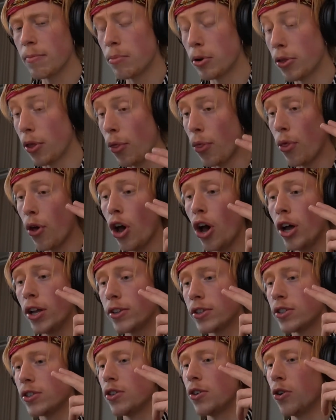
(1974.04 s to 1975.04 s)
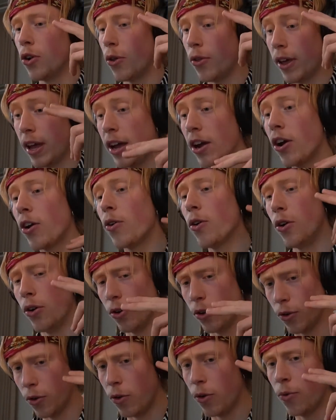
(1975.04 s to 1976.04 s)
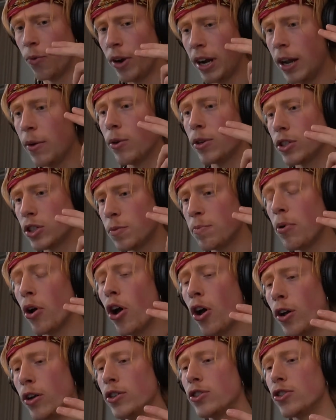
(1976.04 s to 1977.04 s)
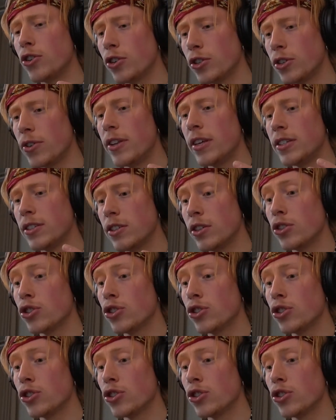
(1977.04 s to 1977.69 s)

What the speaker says: but the thoughts, they are really what sponsors this